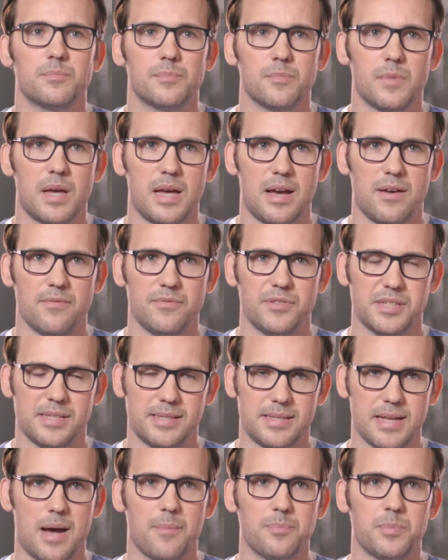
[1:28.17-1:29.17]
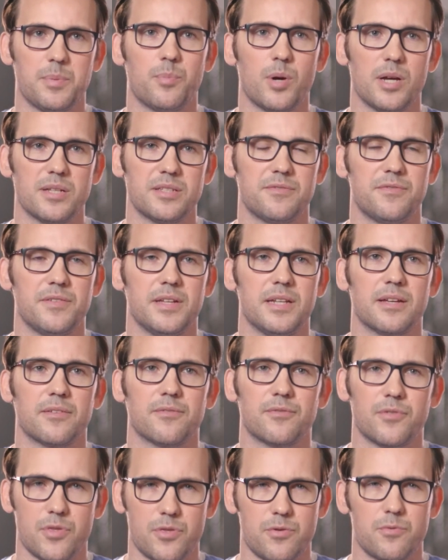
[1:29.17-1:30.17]
have stopped breastfeeding
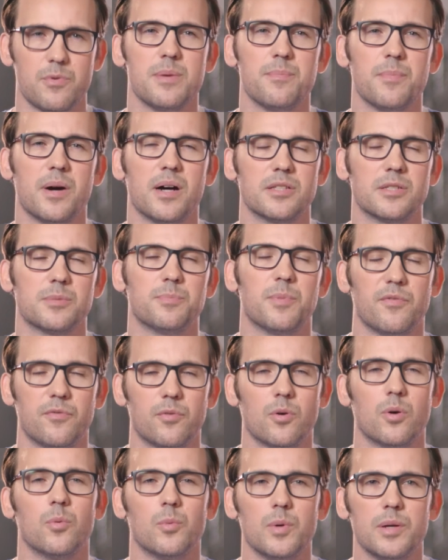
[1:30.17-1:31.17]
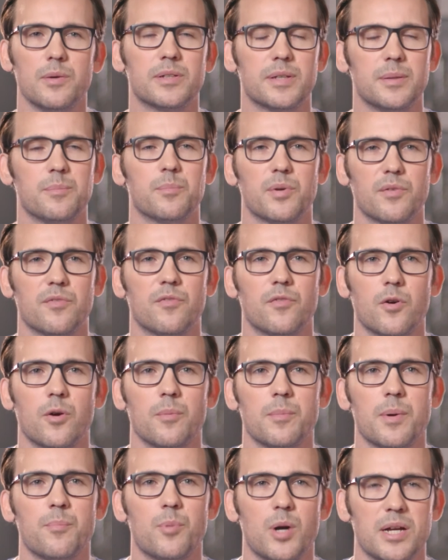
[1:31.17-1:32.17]
for 3 months before we can
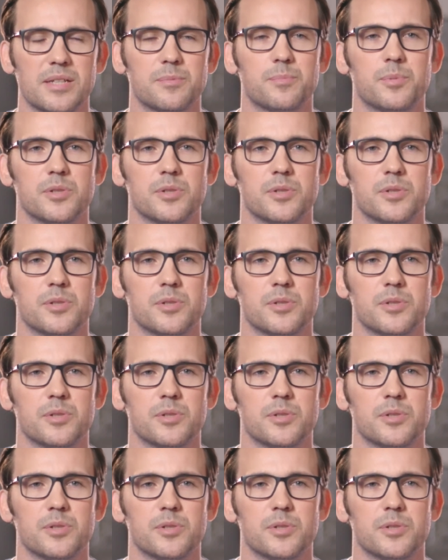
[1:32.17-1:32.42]
perform a breast